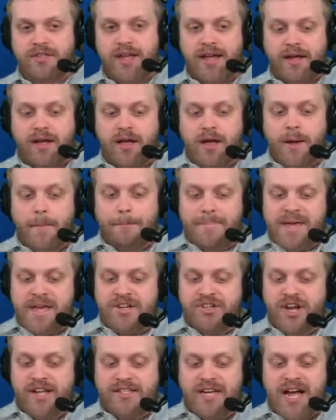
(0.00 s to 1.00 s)
Like
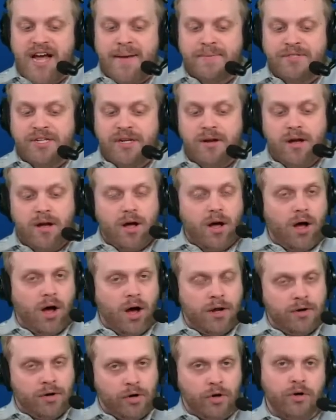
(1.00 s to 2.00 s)
B.J. Thompson,
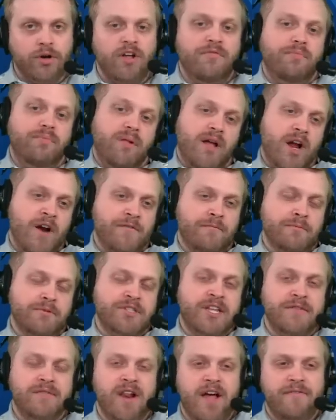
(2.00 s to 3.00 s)
unheard of player from
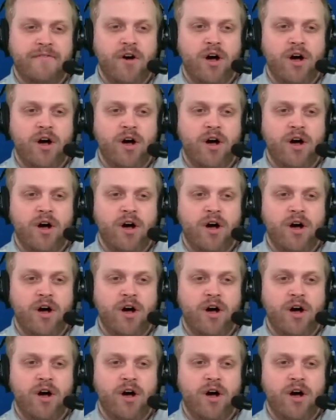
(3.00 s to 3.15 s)
Stephen F.